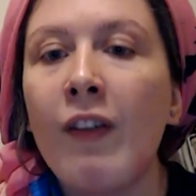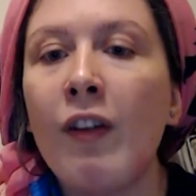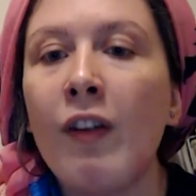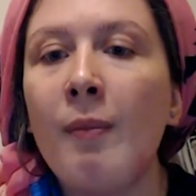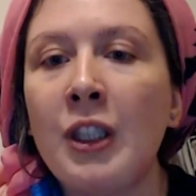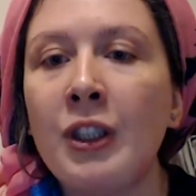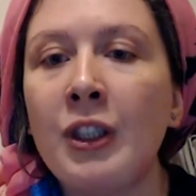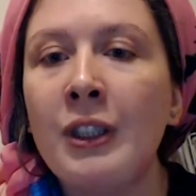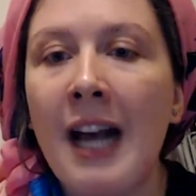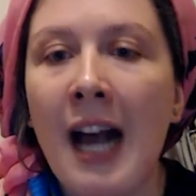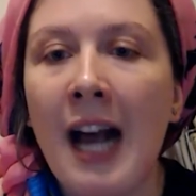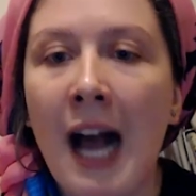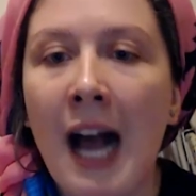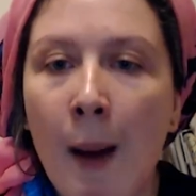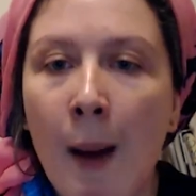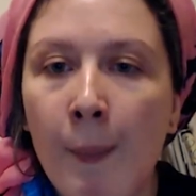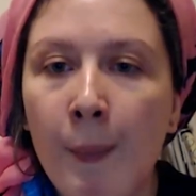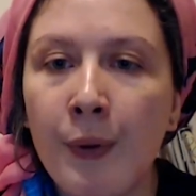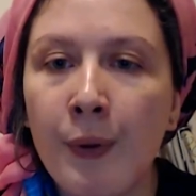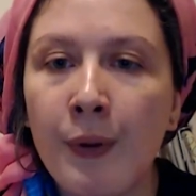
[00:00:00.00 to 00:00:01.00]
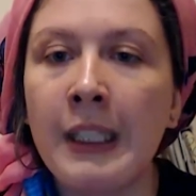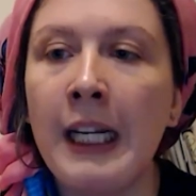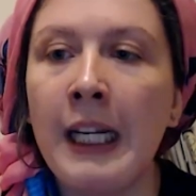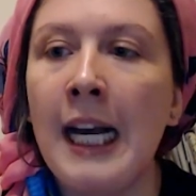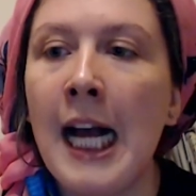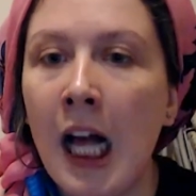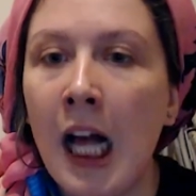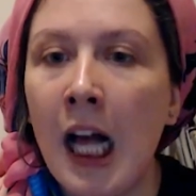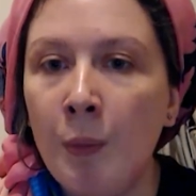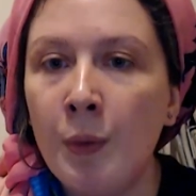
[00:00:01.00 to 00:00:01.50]
that happened
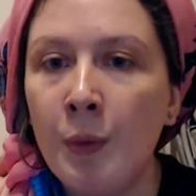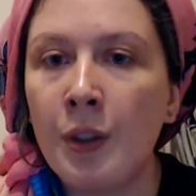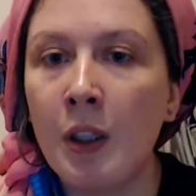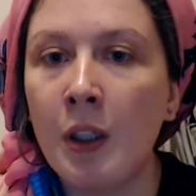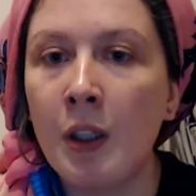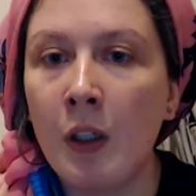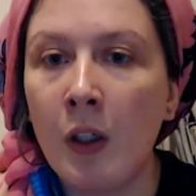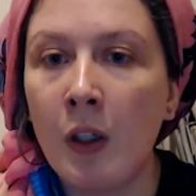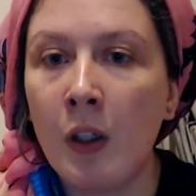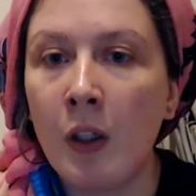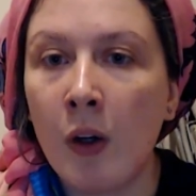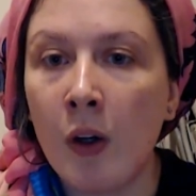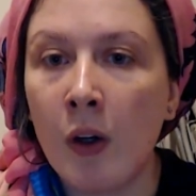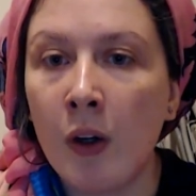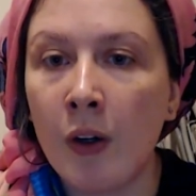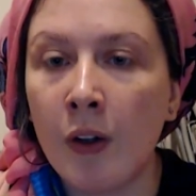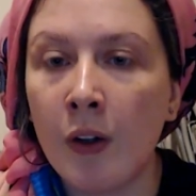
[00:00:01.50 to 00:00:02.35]
helped a lot